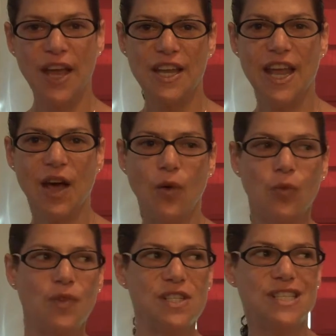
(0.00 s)

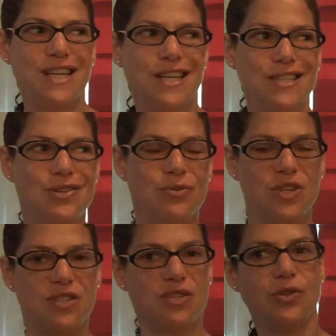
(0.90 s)
Now, these days you don't
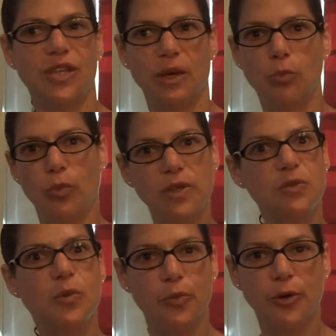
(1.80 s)
necessarily get
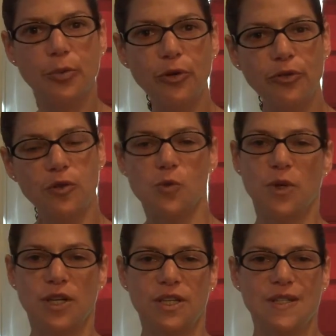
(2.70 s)
multiple pre-approvals,
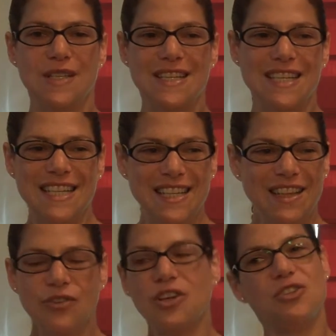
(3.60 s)
because
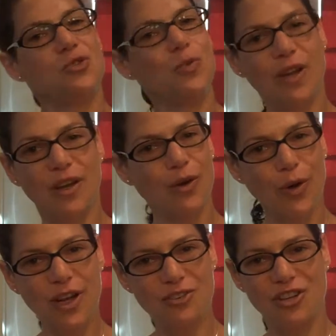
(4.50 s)
they're not just running a
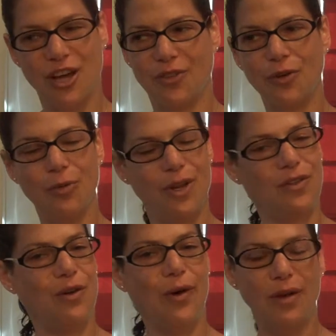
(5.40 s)
credit check, they're running
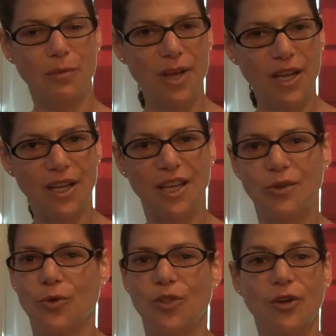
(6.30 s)
the automated,
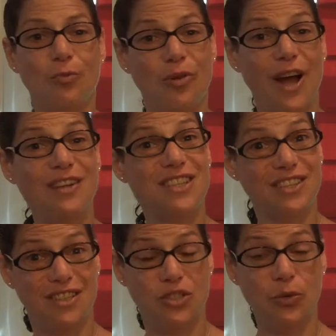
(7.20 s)
or they're
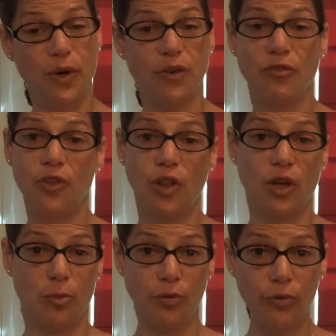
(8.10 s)
practically doing a full-on
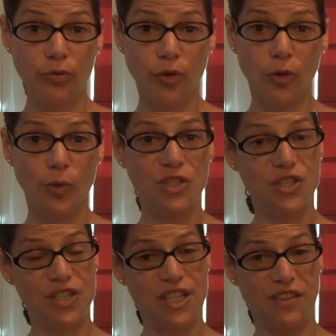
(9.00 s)
approval, which
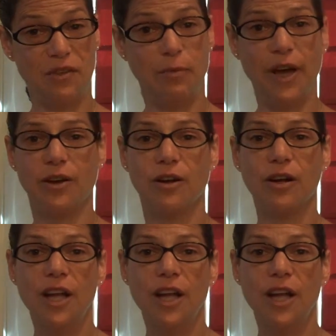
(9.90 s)
is even better.